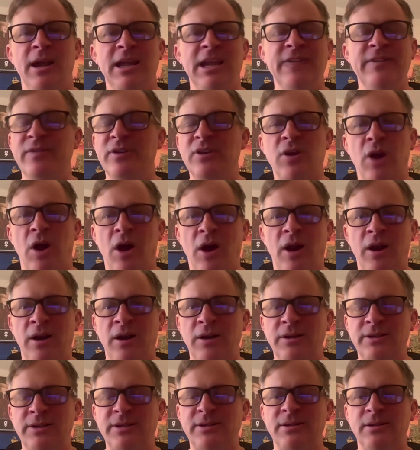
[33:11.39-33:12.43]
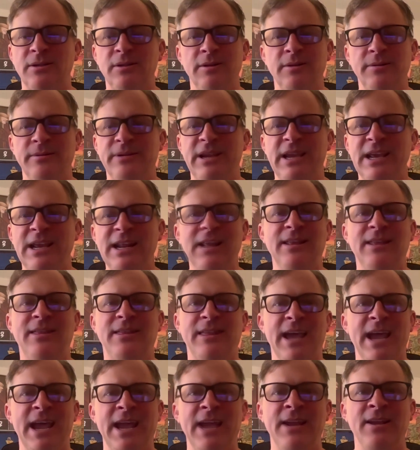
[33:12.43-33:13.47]
even cars,
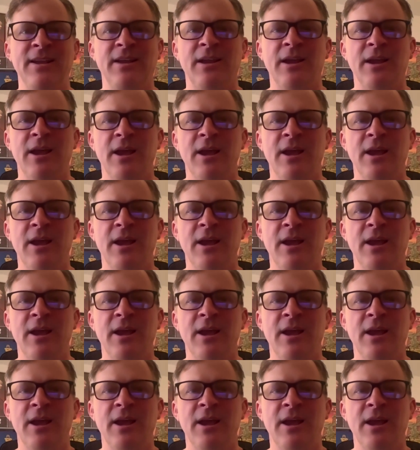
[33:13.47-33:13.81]
anything